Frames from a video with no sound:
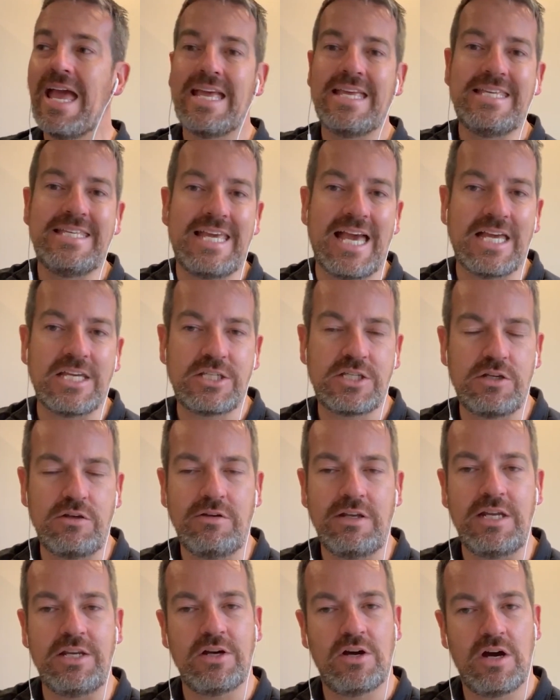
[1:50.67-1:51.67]
Yes,
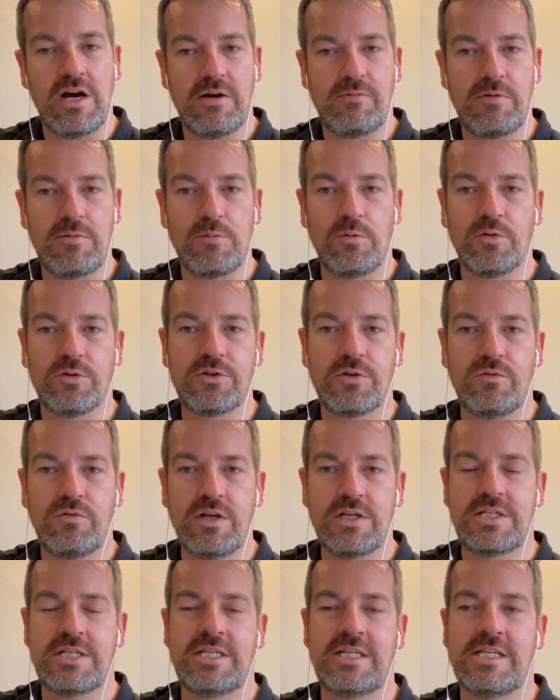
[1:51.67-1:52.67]
you need high reward to
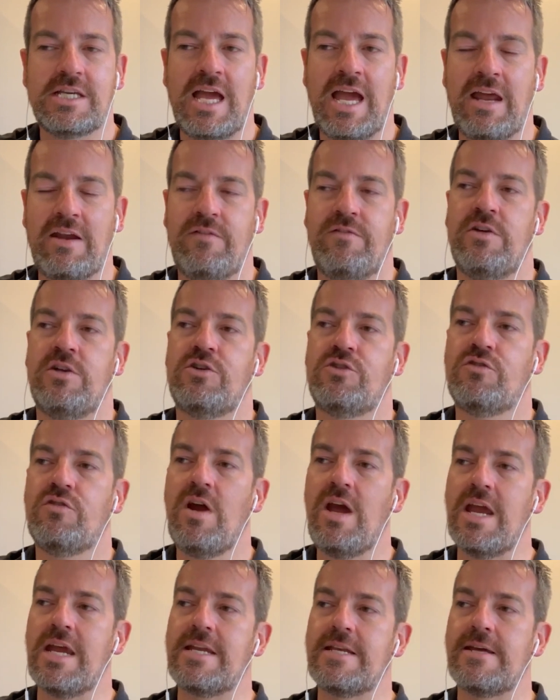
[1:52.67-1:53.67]
risk out of your
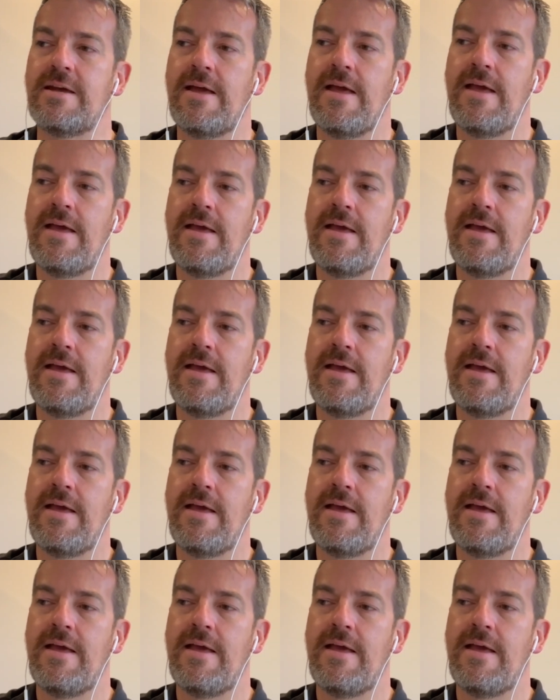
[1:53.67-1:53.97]
trade,